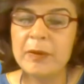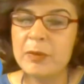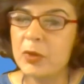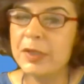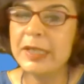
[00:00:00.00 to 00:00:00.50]

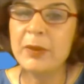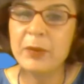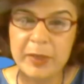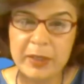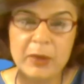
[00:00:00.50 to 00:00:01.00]
mostly
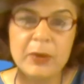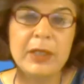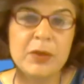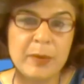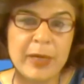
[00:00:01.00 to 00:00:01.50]
women
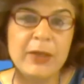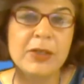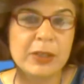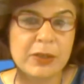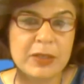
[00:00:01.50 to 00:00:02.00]
going into
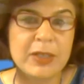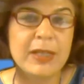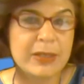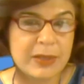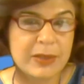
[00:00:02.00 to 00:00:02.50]
biological
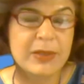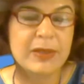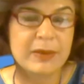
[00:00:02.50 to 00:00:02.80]
sciences.